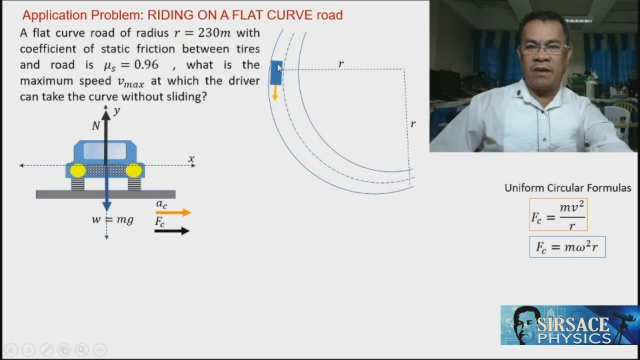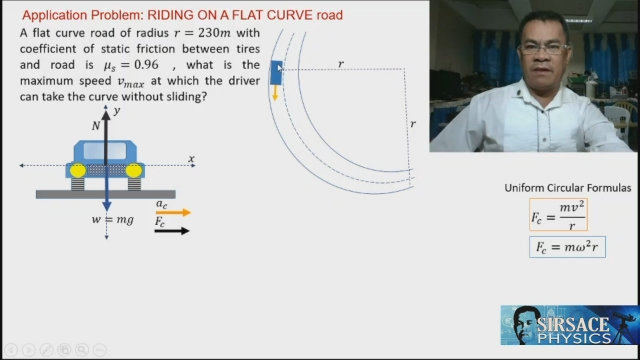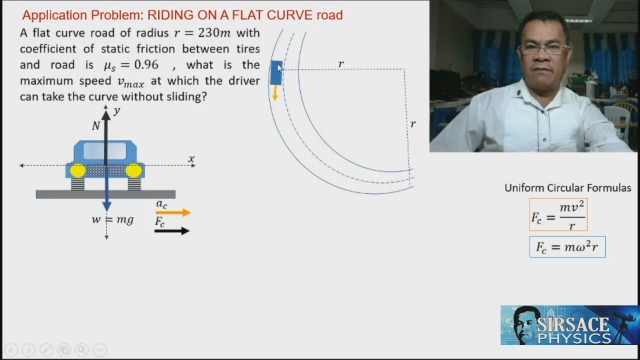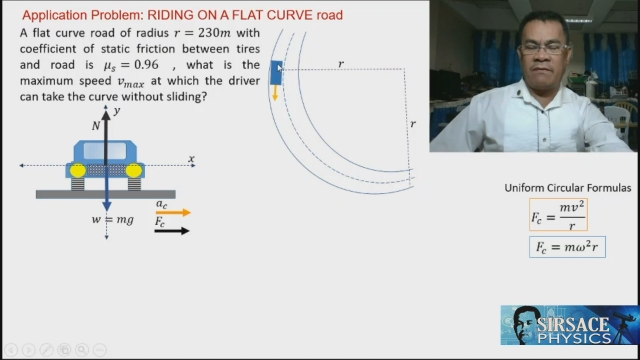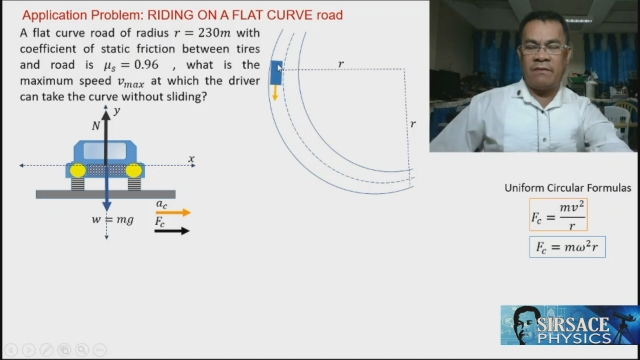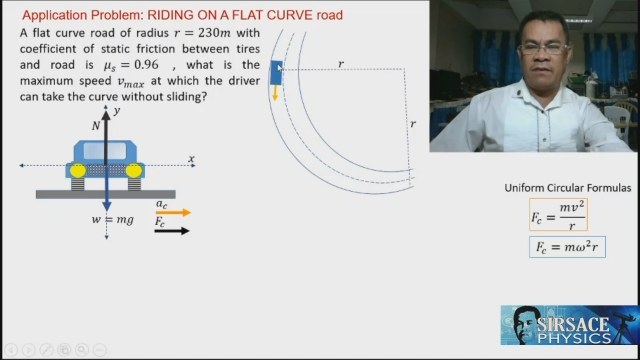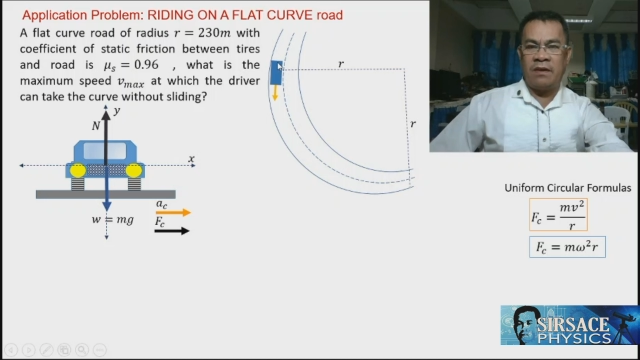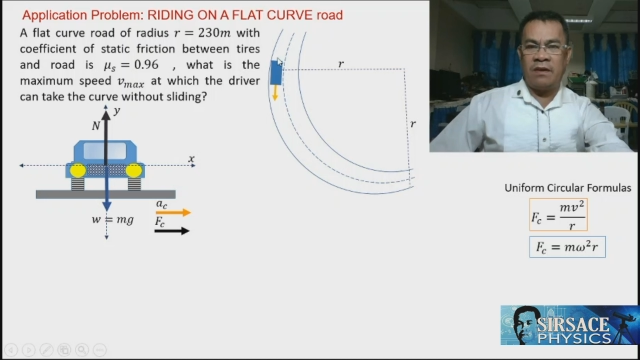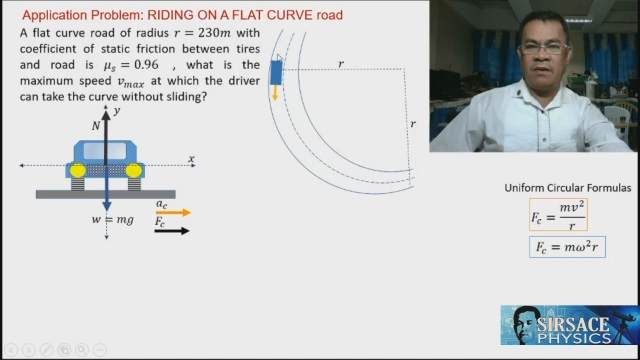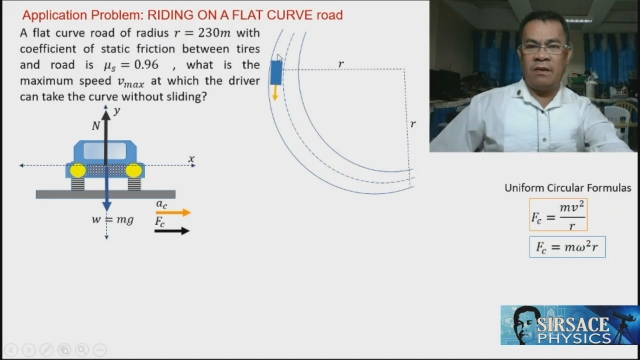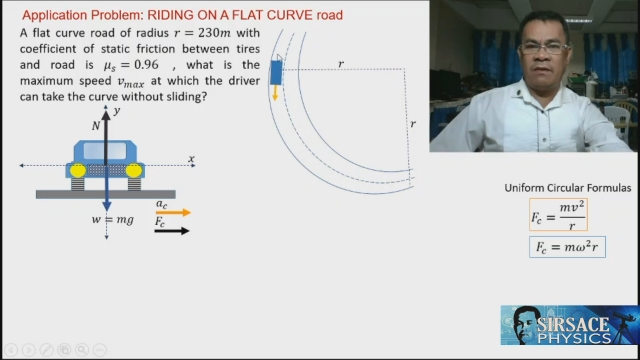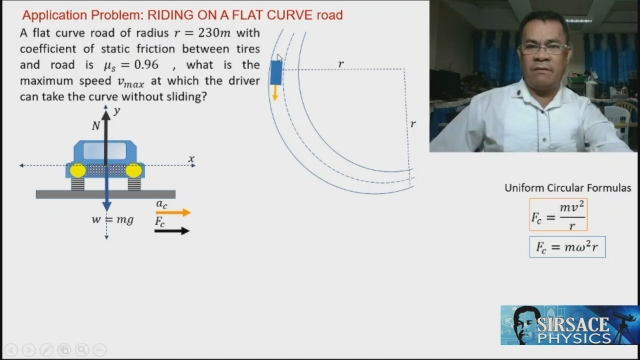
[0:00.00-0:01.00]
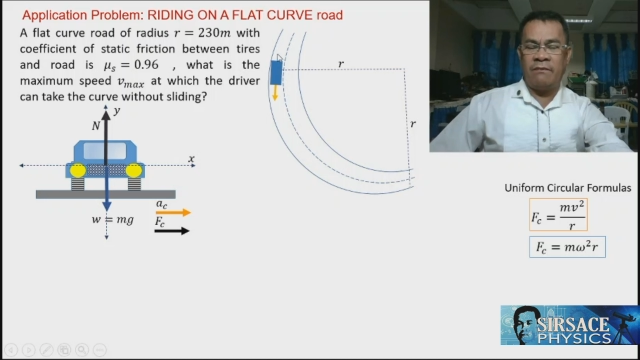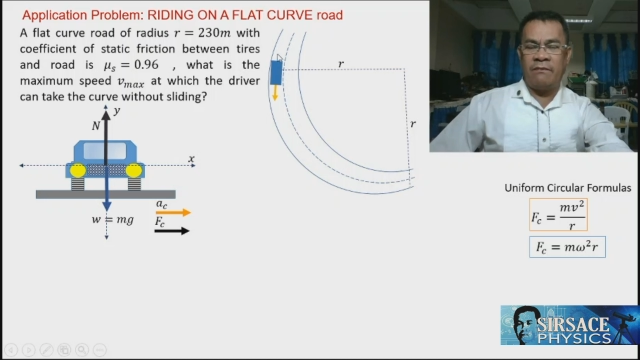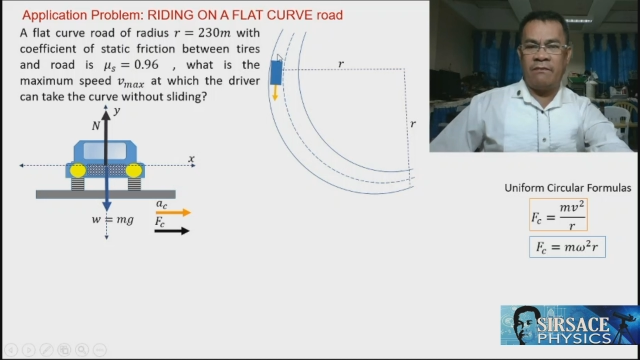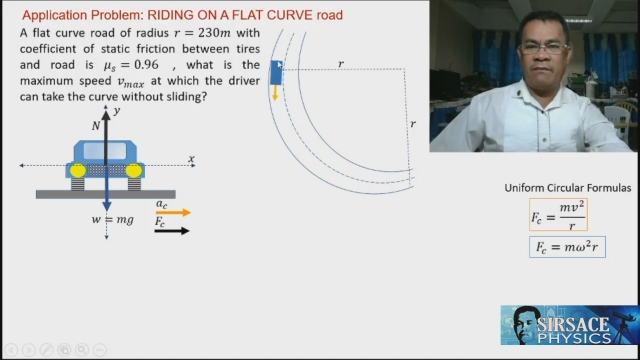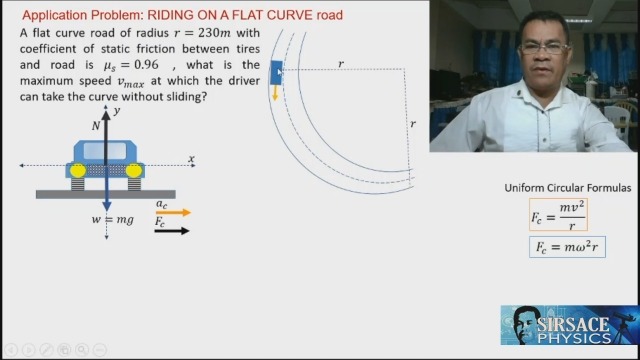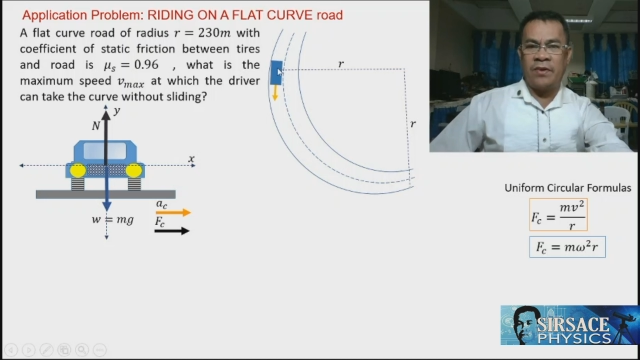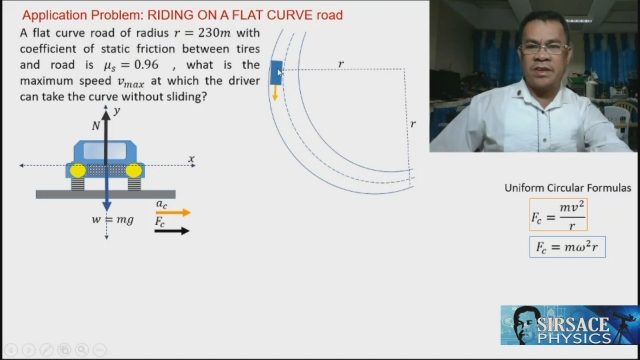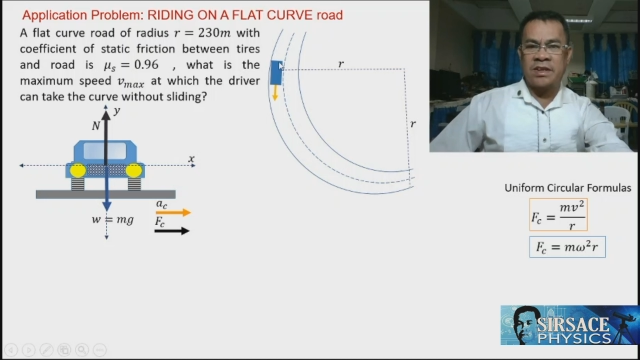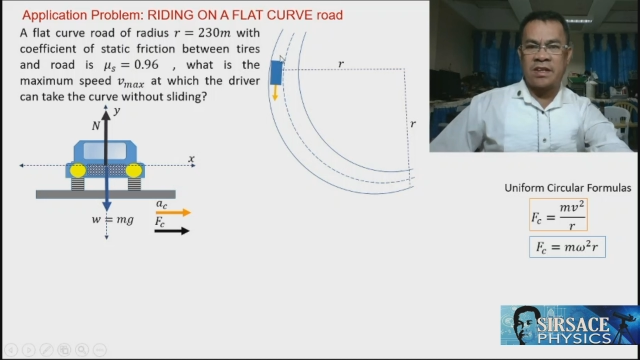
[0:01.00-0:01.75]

If your force